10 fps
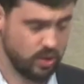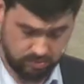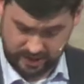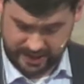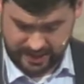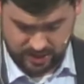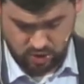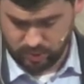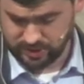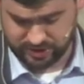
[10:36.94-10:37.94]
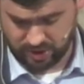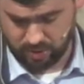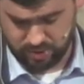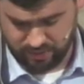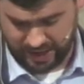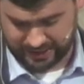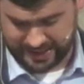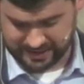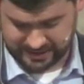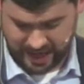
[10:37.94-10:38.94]
Well, in, in doing so, you've got to
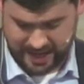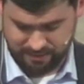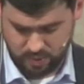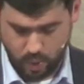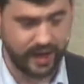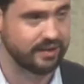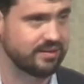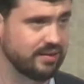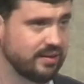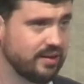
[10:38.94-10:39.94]
lay aside every weight